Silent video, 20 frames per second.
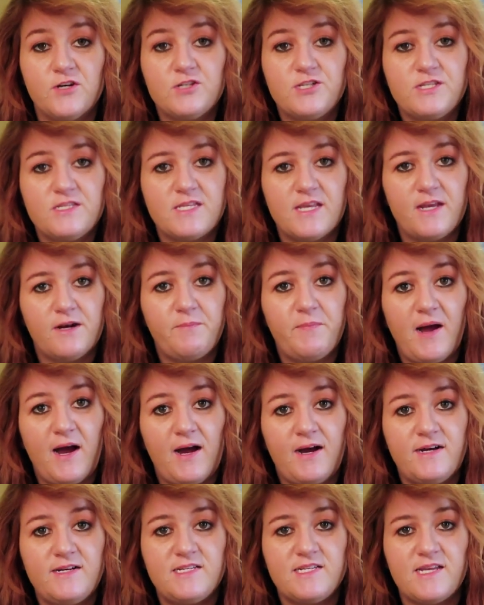first set of
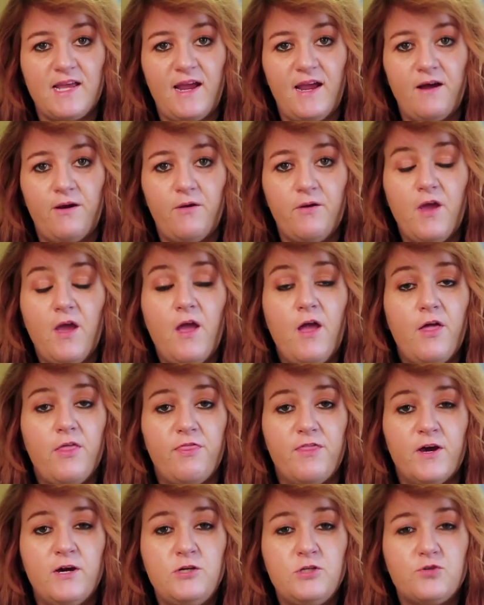pies out,
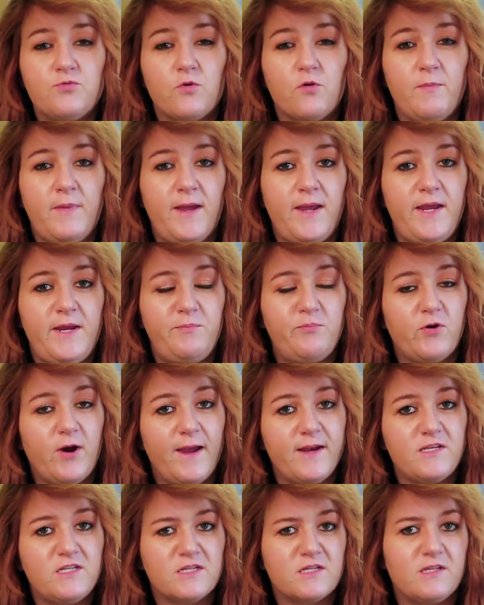those were made
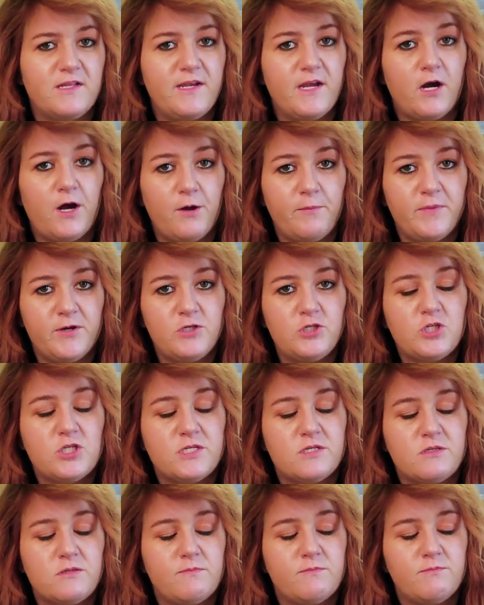practically
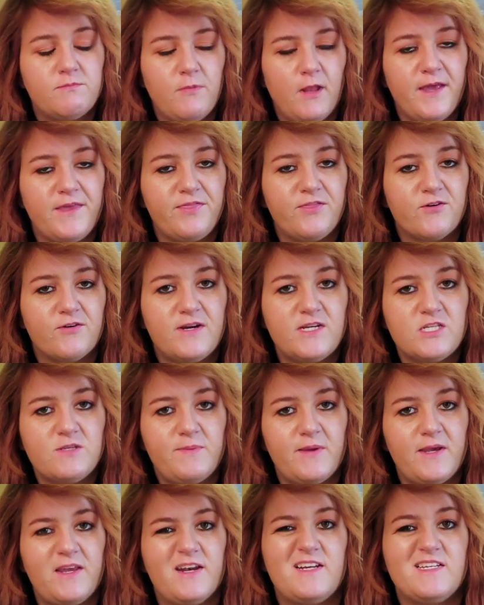almost like the
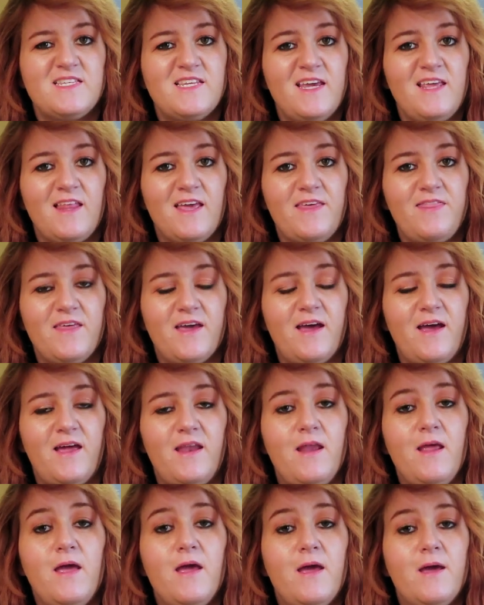recipe. And I say like
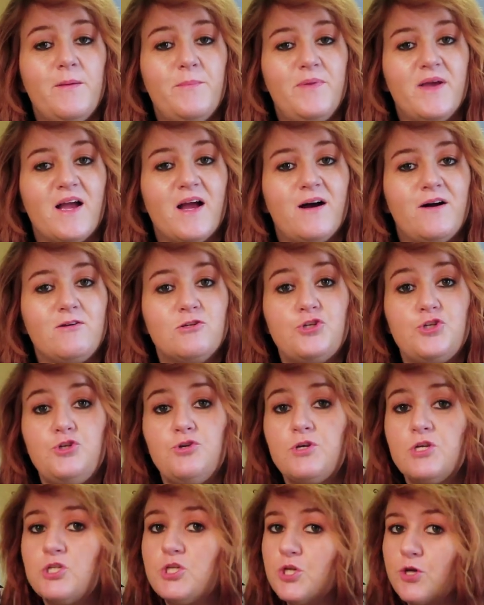that because
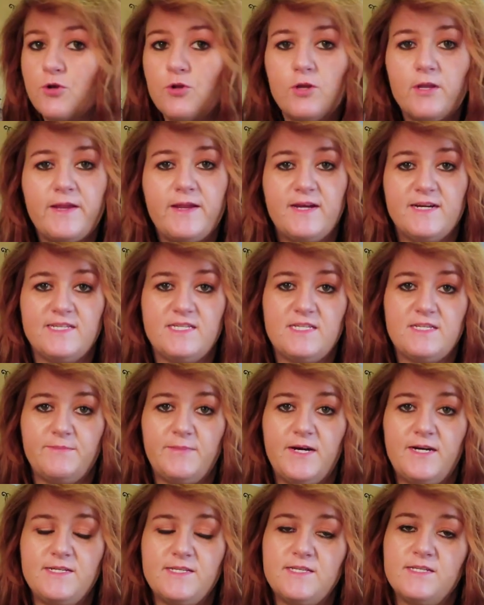you can totally
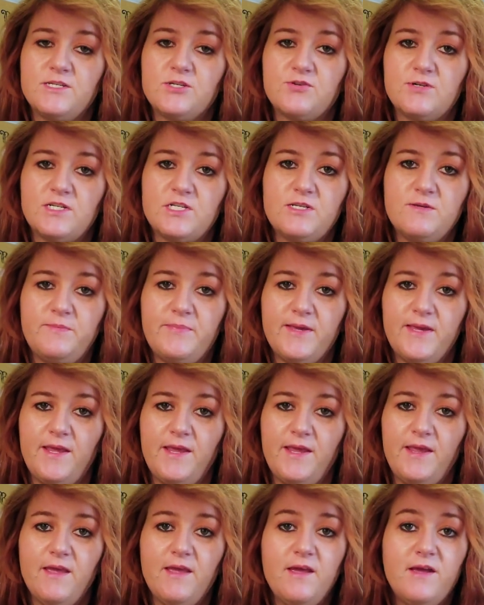customize this
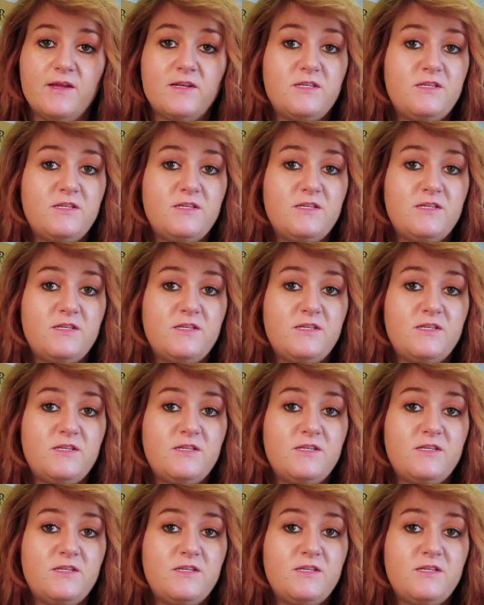recipe